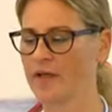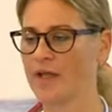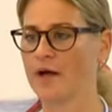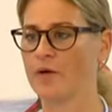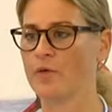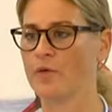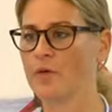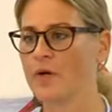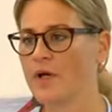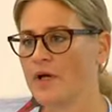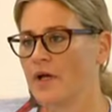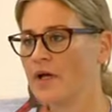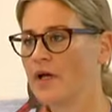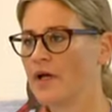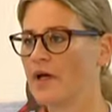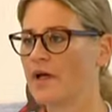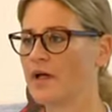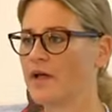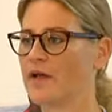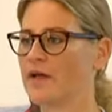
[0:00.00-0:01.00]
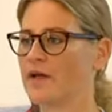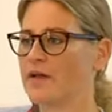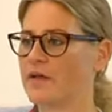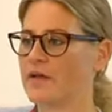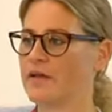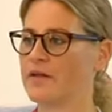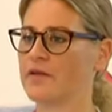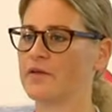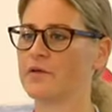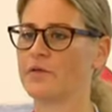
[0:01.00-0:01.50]
Now,
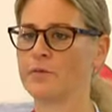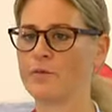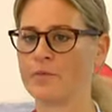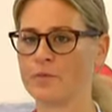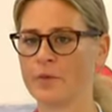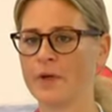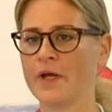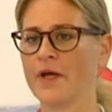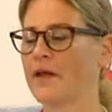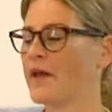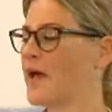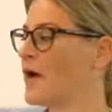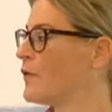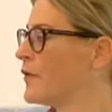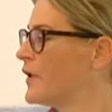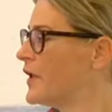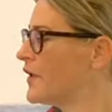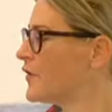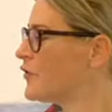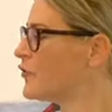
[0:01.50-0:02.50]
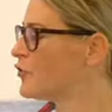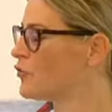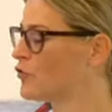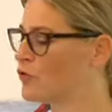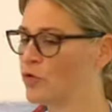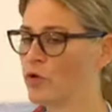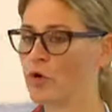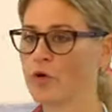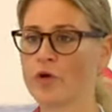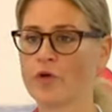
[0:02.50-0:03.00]
we are now here
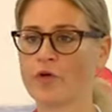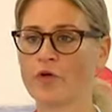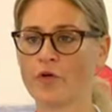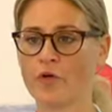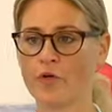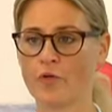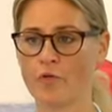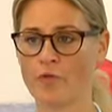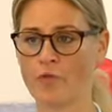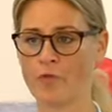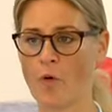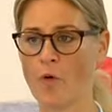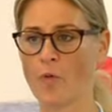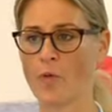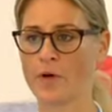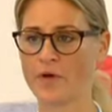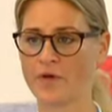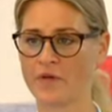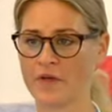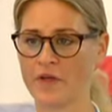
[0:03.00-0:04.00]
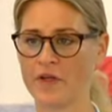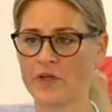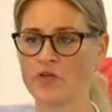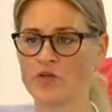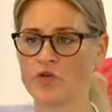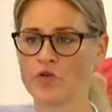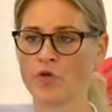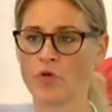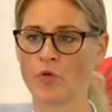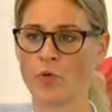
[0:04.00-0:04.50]
to look forward
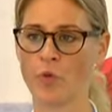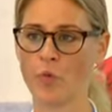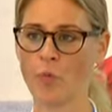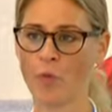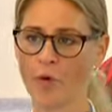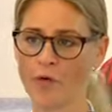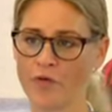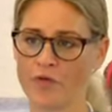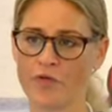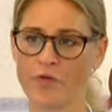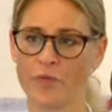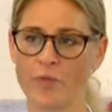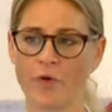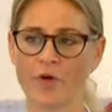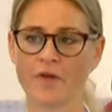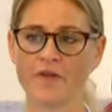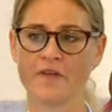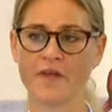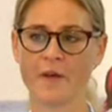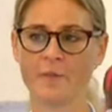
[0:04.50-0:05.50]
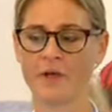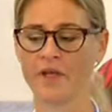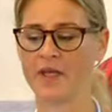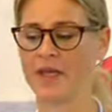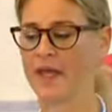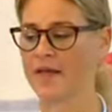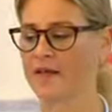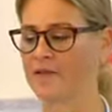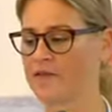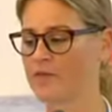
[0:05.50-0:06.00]
into what is
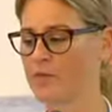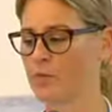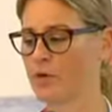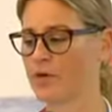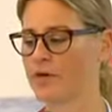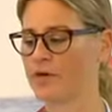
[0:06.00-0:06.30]
coming next,